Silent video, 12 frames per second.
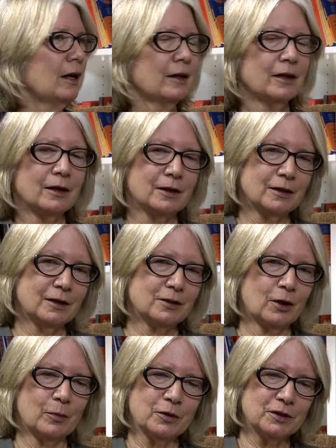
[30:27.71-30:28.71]
I think it
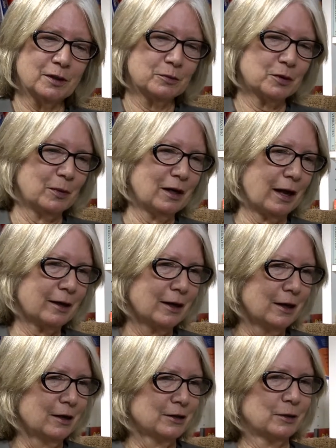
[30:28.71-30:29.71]
almost seems to me like
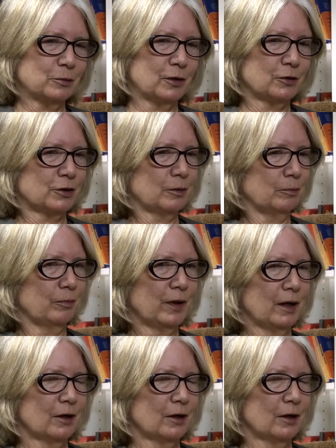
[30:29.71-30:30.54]
there's some